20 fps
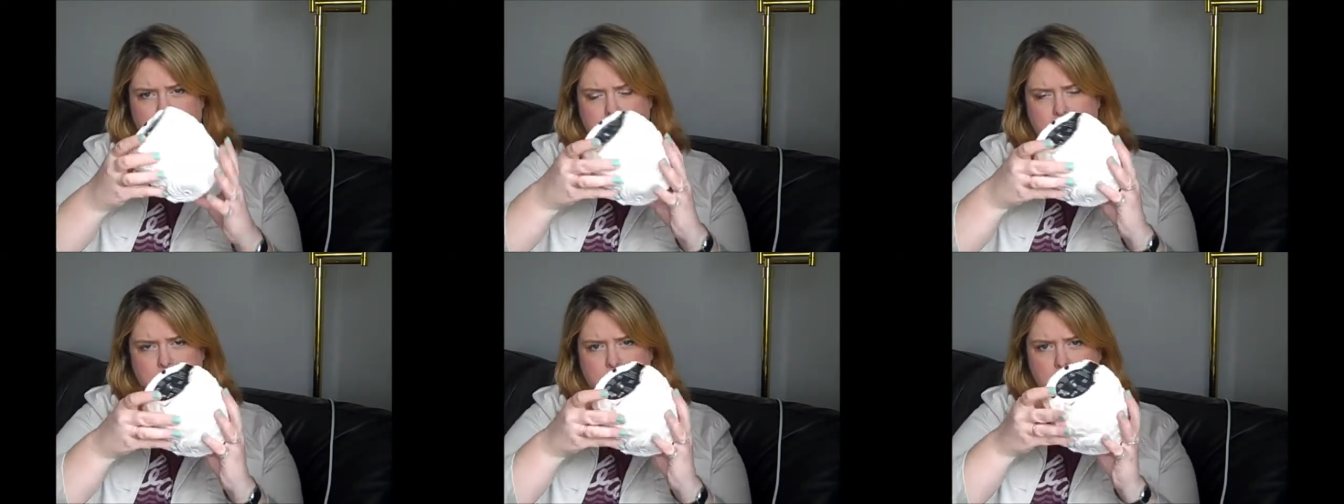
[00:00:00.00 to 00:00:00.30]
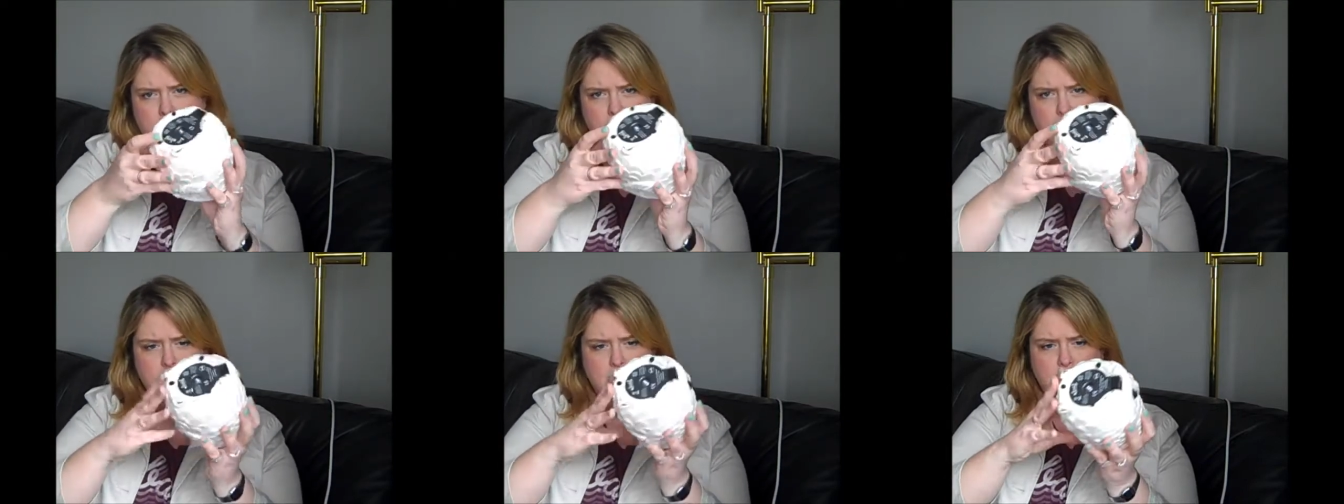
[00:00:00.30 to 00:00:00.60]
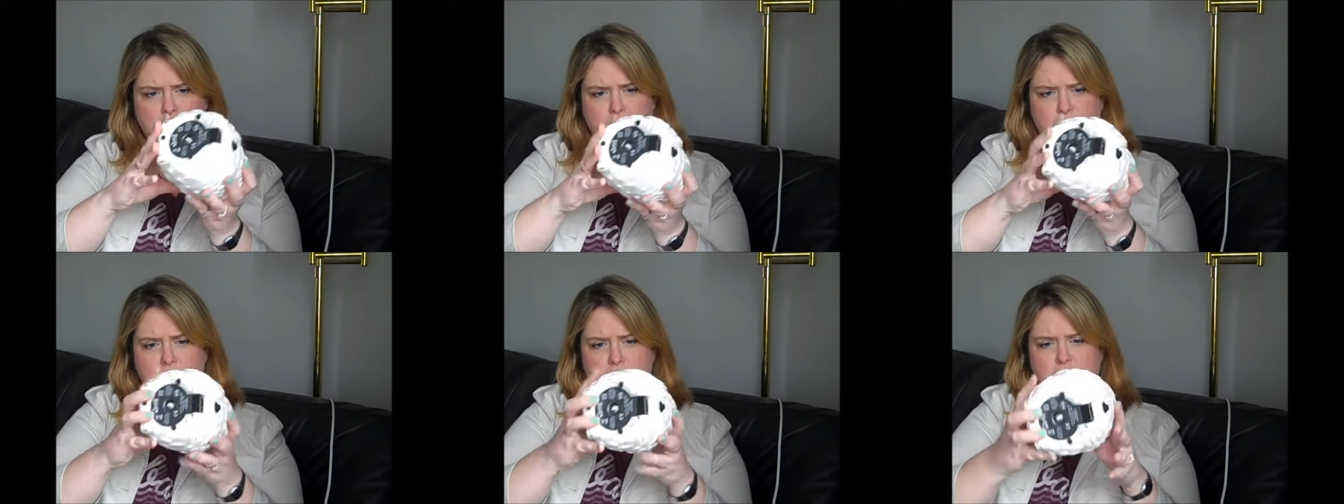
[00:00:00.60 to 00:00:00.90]
Okay?
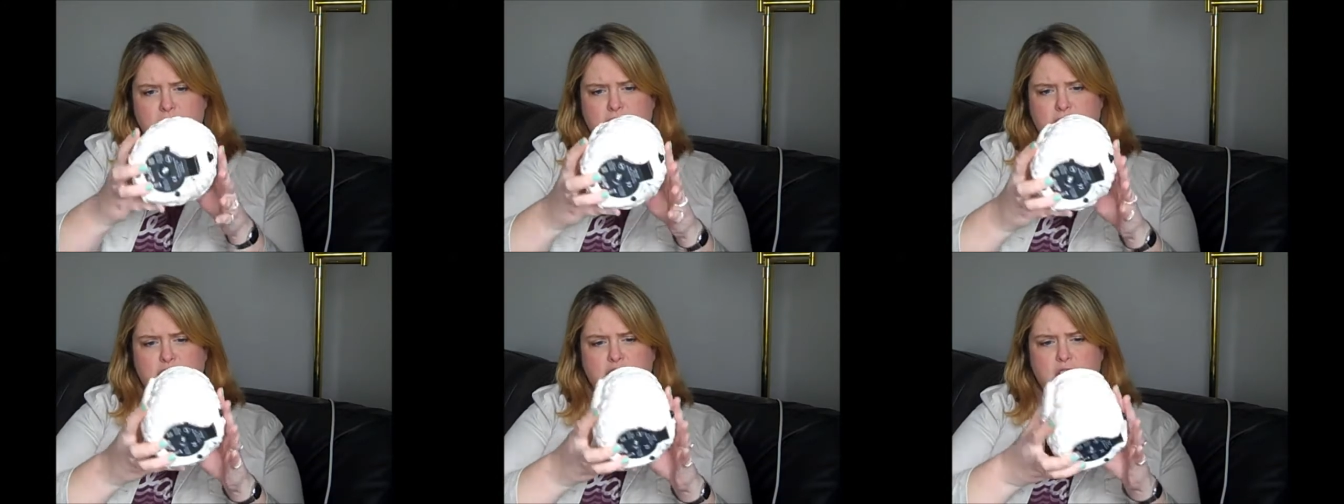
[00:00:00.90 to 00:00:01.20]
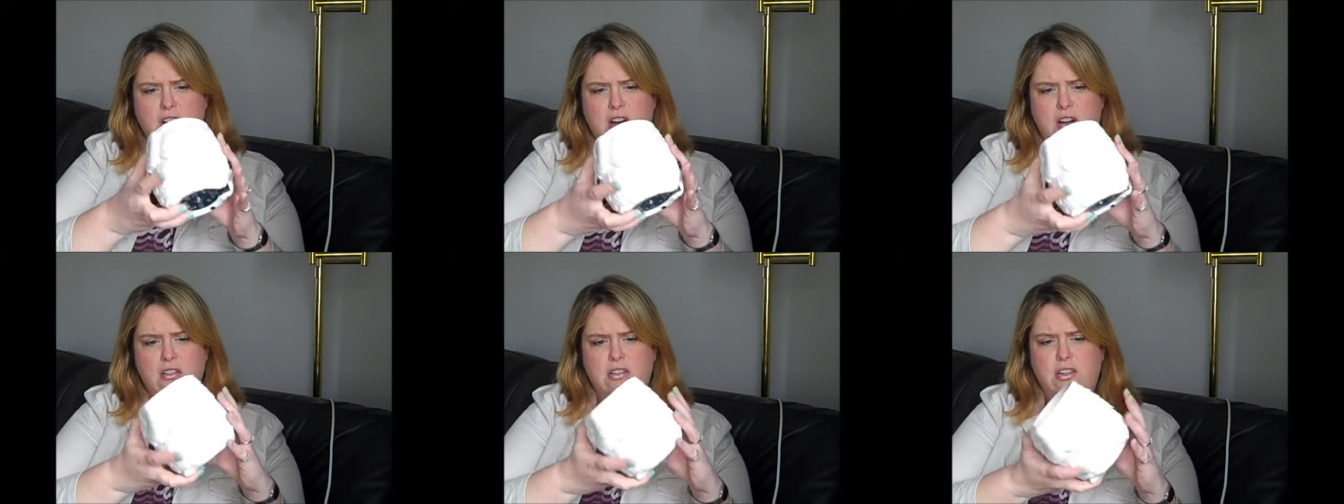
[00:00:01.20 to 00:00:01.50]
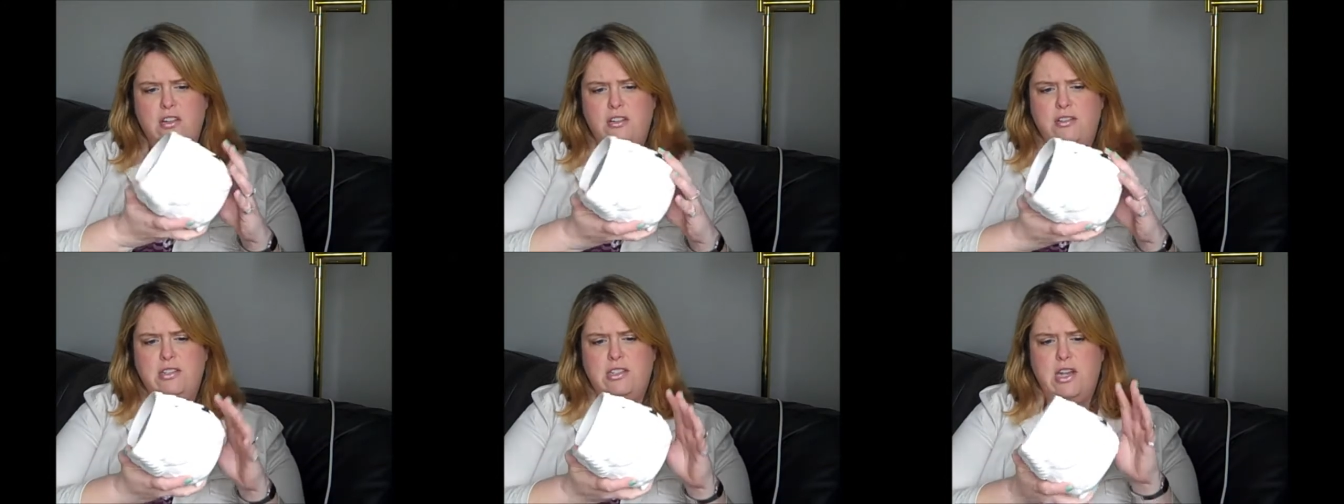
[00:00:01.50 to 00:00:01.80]
It's all
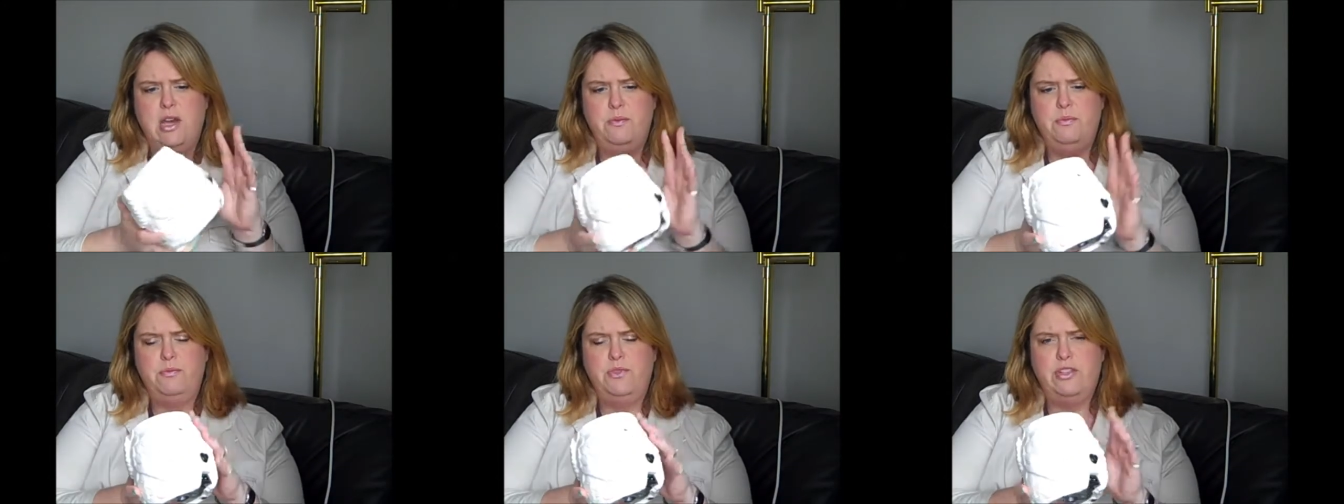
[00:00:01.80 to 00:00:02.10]
closed up.